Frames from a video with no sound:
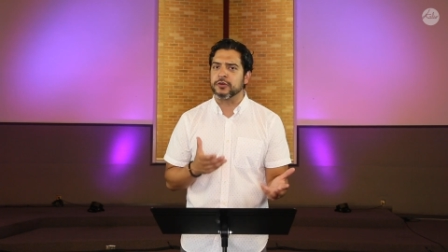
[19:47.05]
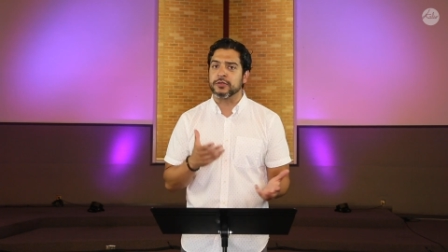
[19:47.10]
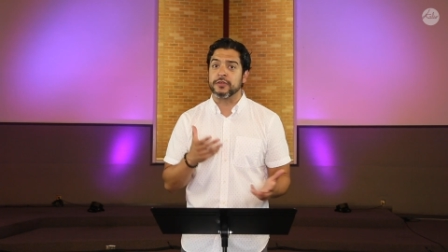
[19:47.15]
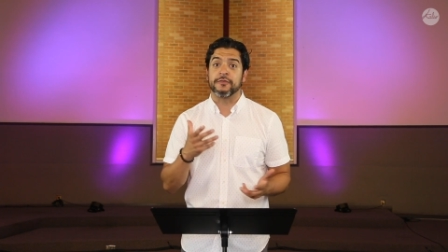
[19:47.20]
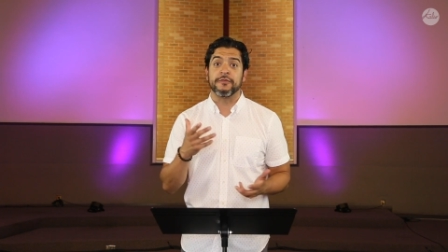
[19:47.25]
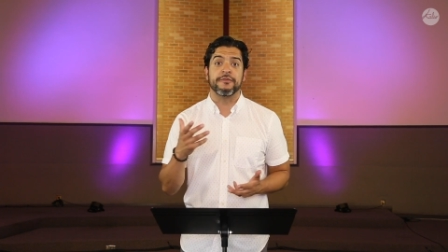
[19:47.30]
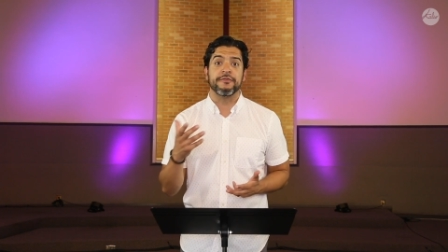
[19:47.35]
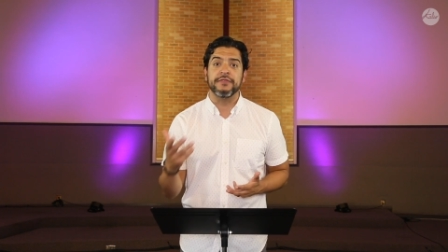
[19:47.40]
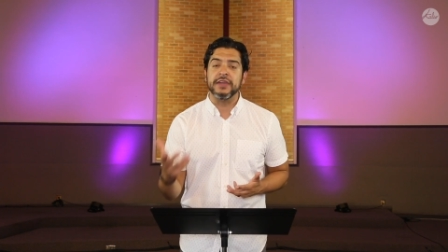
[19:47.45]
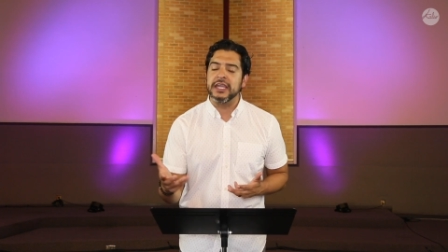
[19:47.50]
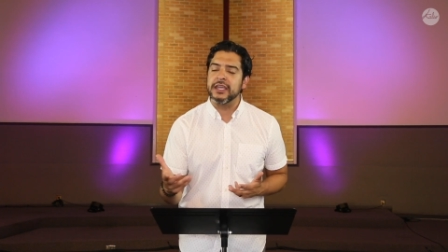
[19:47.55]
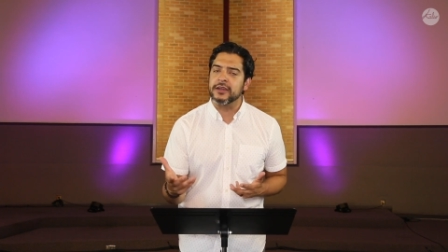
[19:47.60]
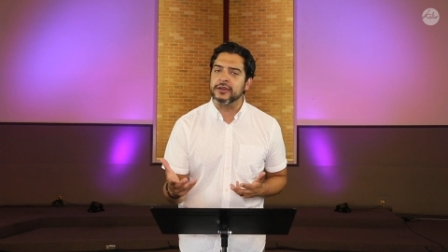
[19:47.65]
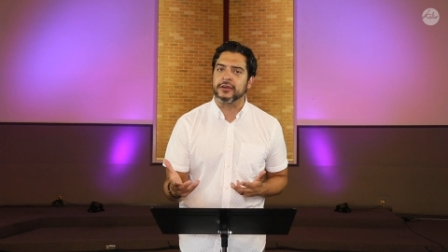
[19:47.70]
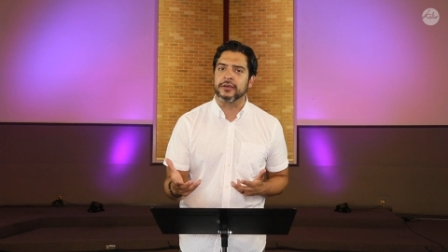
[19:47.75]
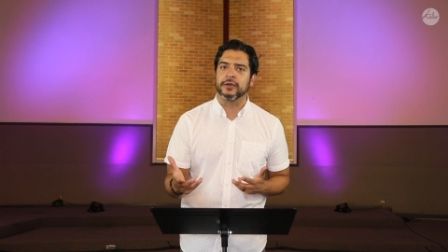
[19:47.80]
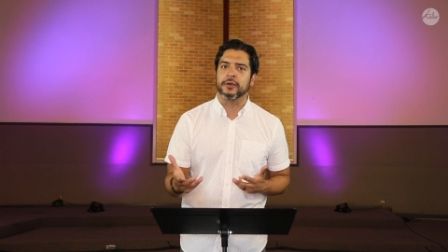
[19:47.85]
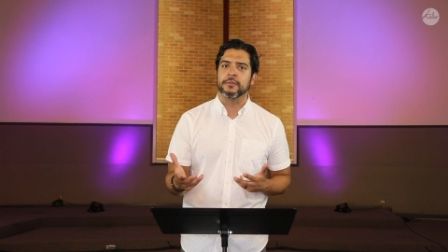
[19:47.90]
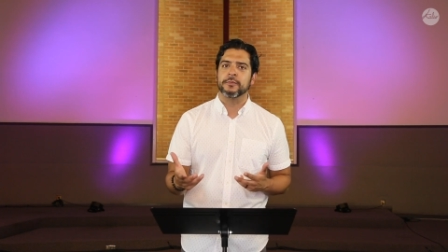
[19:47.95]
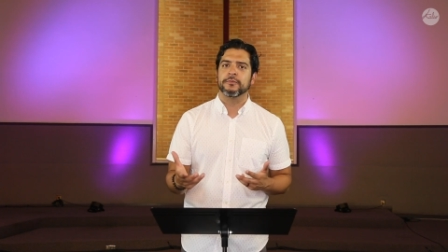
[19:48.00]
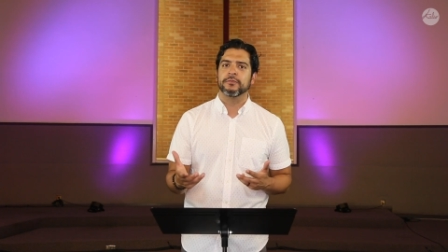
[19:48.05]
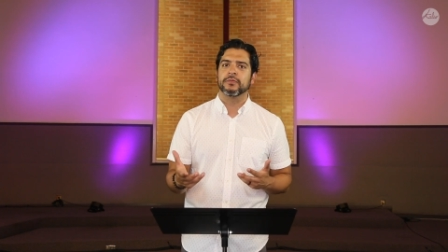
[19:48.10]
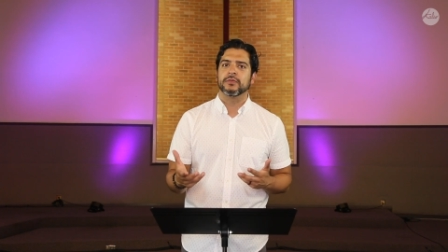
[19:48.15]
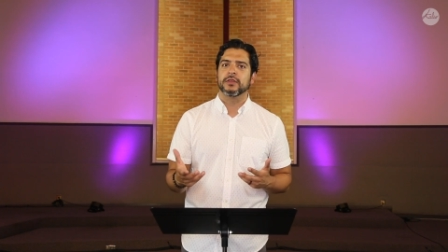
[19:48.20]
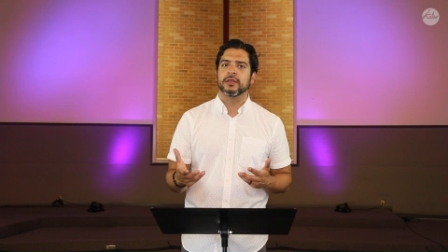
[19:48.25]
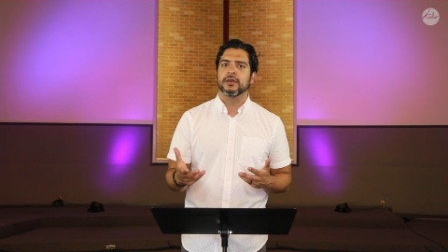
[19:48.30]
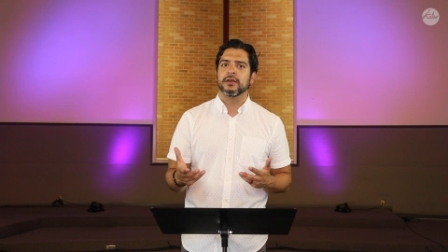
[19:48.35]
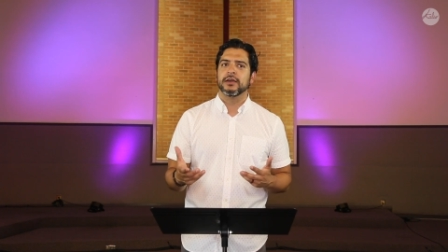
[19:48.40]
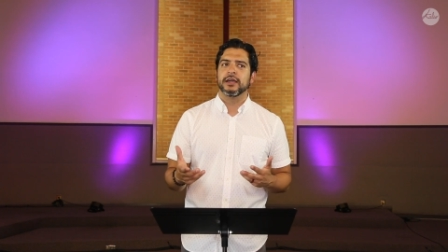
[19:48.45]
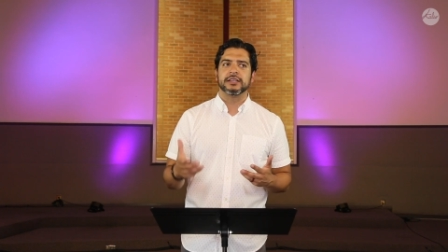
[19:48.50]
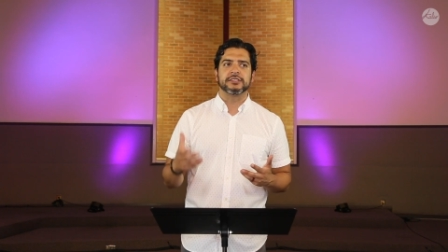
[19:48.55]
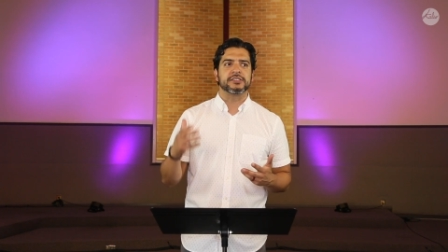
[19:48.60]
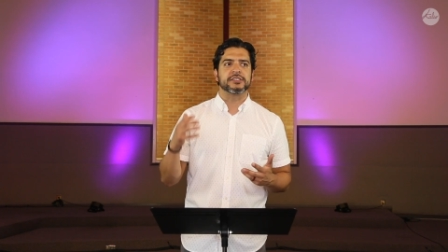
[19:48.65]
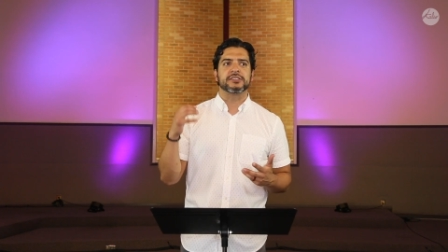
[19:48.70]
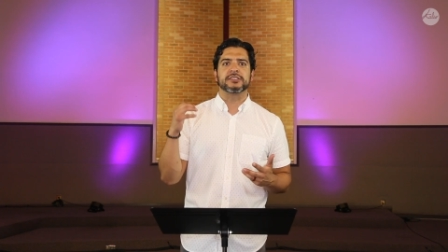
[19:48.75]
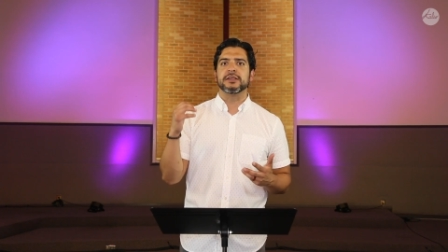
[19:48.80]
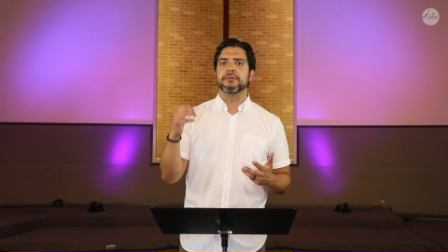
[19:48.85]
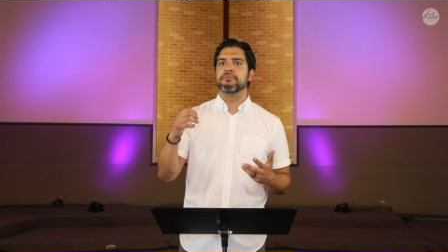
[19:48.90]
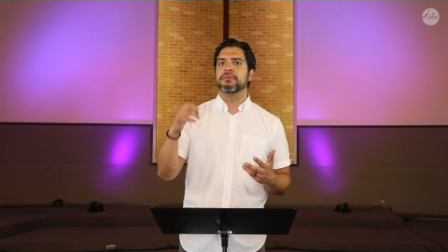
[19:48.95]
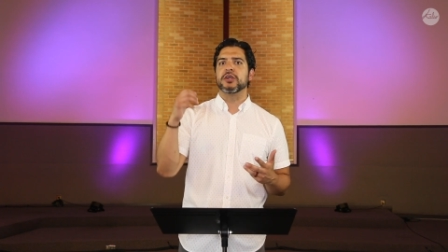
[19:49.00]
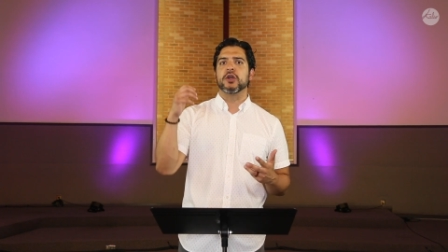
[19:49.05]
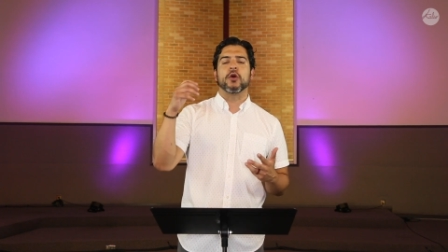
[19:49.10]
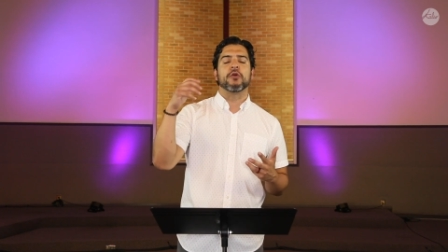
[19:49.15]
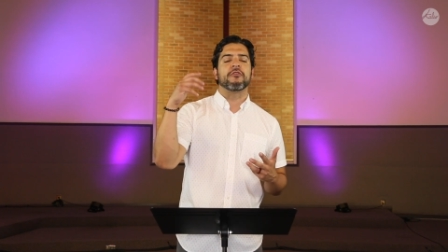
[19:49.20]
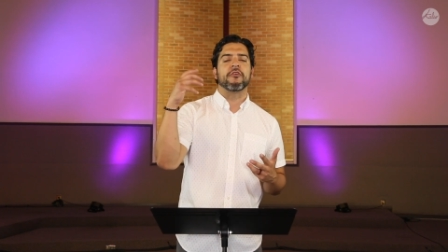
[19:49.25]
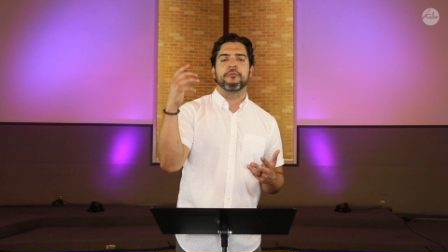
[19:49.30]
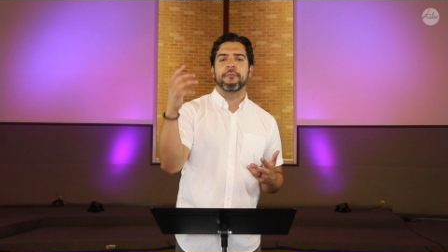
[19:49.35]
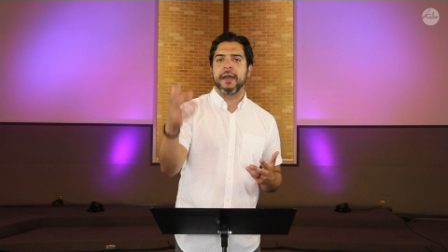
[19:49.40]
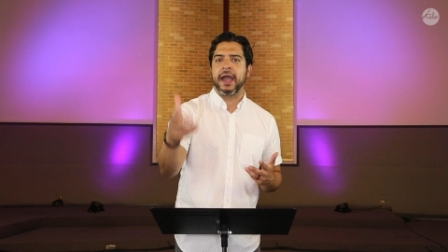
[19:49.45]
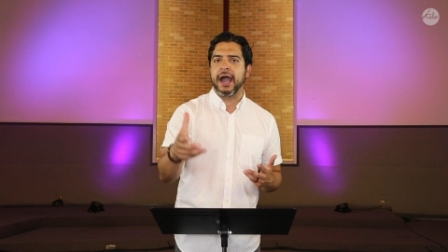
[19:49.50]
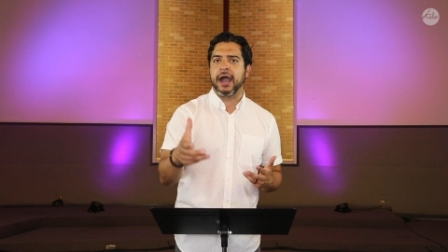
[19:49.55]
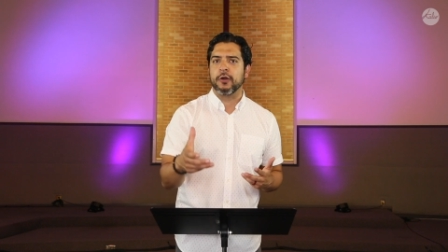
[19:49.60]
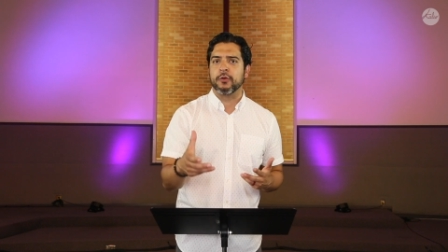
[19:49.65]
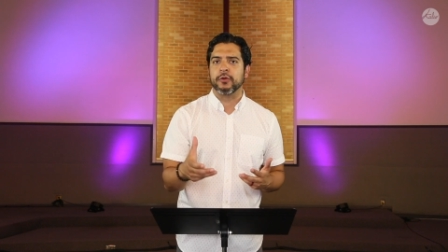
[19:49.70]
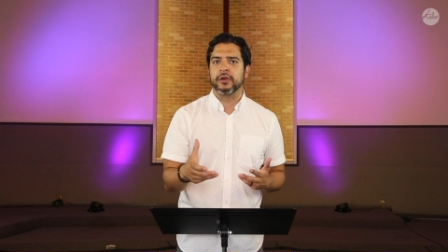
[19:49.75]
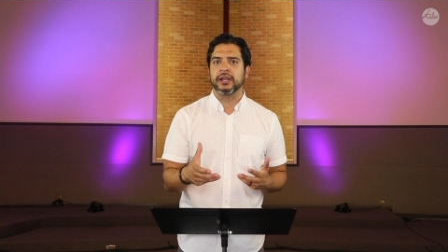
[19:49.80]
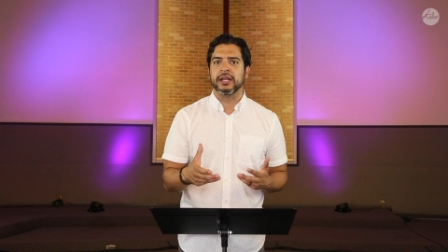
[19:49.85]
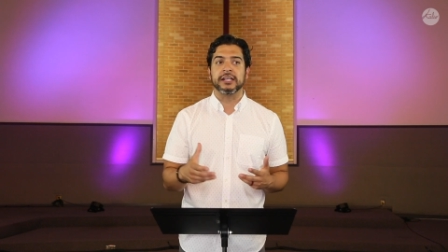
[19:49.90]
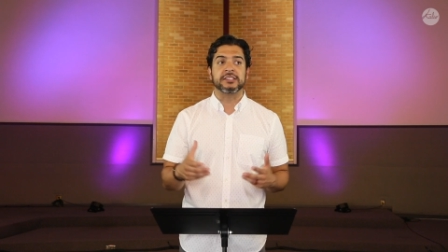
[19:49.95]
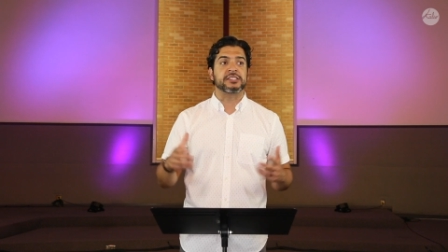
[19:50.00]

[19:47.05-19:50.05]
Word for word: or the fear, it's just simply overpowering.